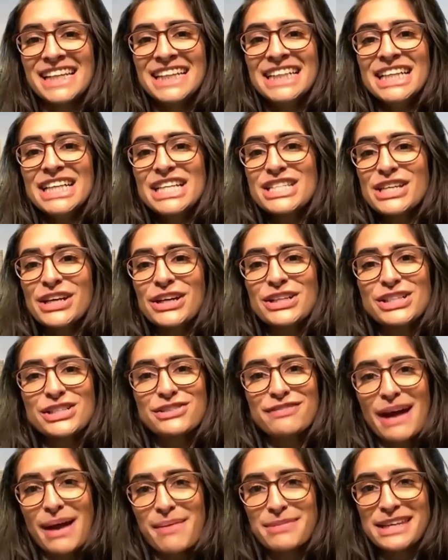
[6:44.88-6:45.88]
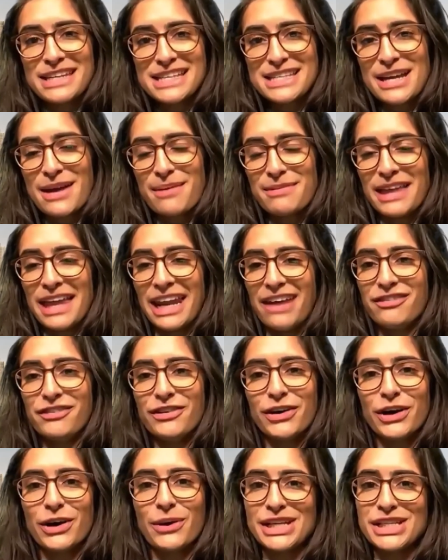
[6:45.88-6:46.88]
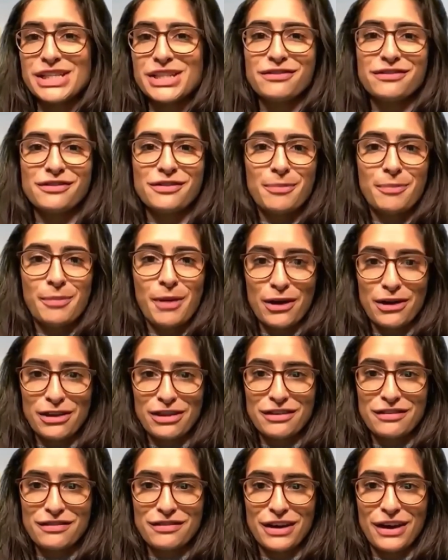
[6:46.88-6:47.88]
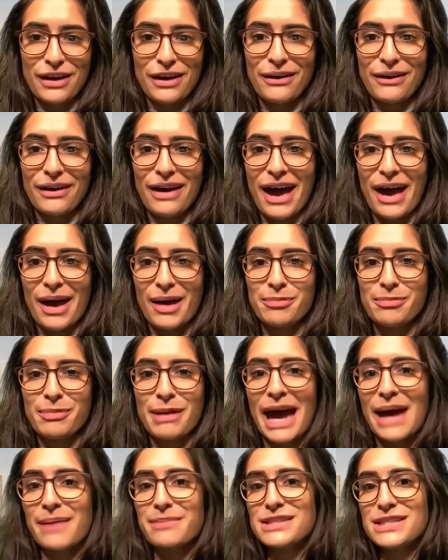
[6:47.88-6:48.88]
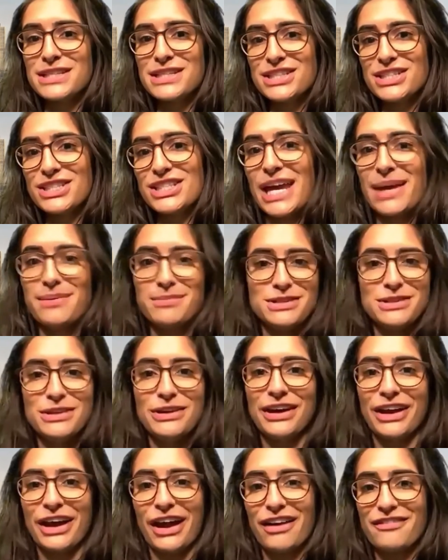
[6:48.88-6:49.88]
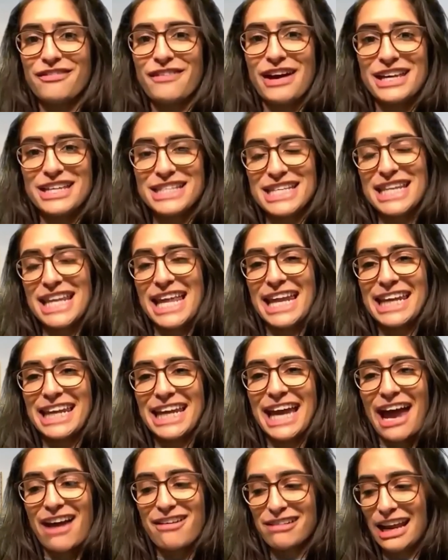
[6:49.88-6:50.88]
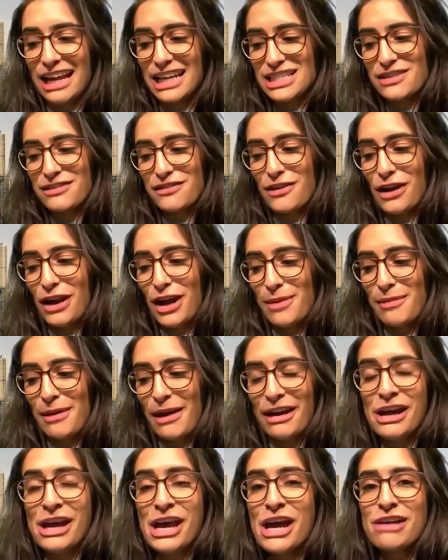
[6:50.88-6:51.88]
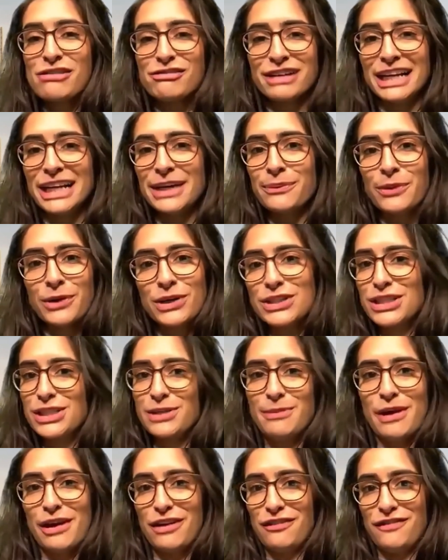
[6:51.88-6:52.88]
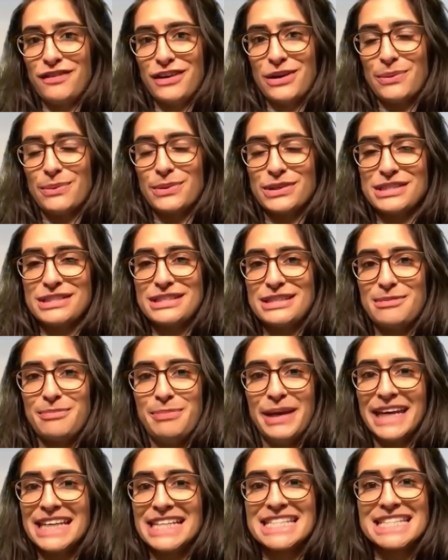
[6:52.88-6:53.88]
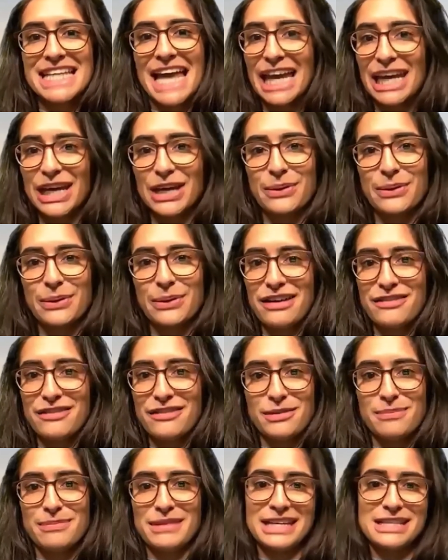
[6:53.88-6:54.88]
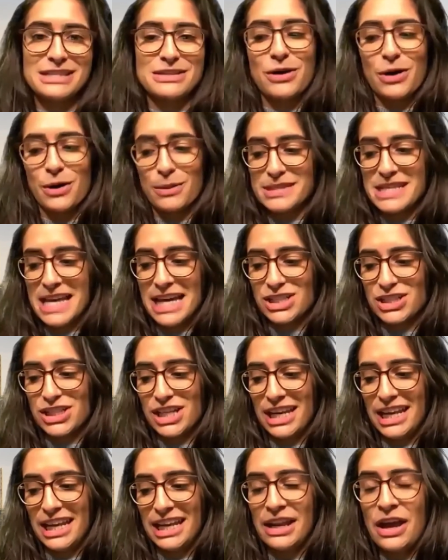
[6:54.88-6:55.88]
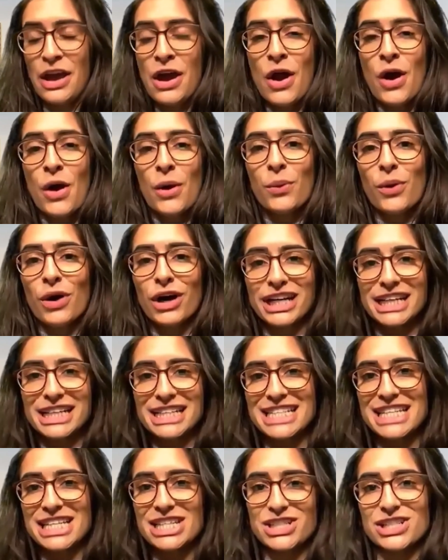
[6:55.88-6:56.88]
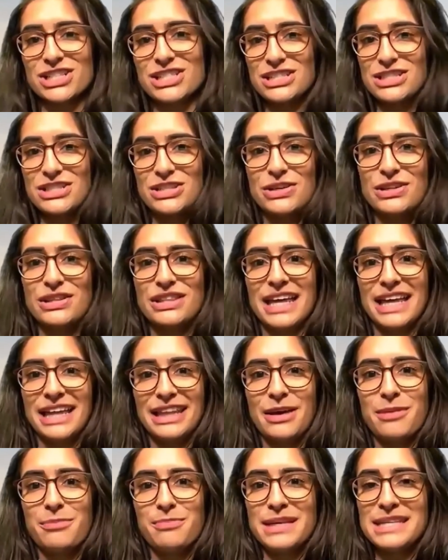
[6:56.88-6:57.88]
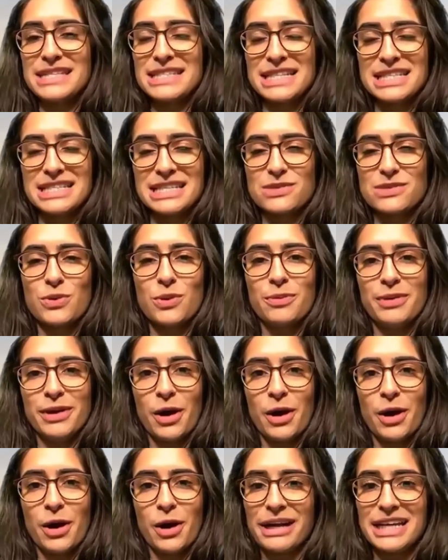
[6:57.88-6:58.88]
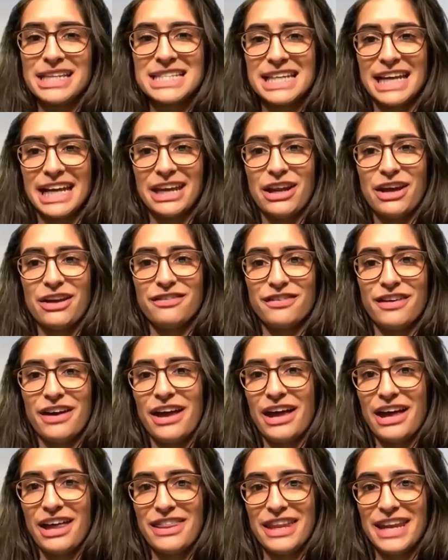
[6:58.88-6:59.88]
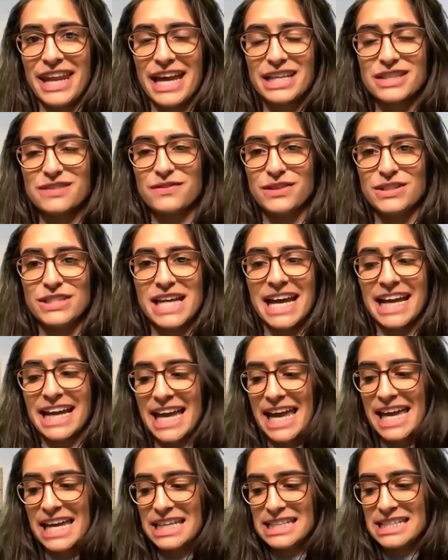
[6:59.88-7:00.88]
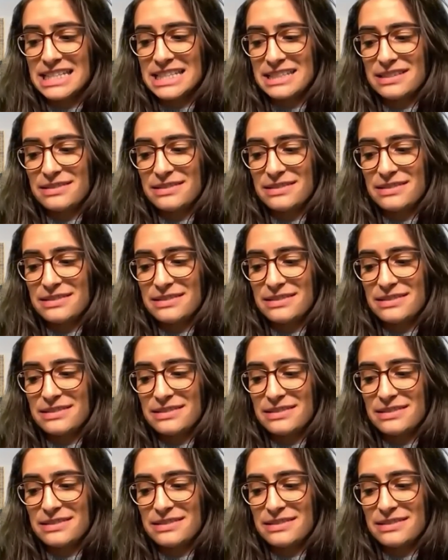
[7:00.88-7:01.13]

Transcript: So to wrap this up then, I've got a question for both of you. Perhaps, James, you can go first and then Caroline to follow. But really, what do you both feel was the biggest takeaway from this COP session? And what conditions do you think that businesses will be operating in over the next few decades?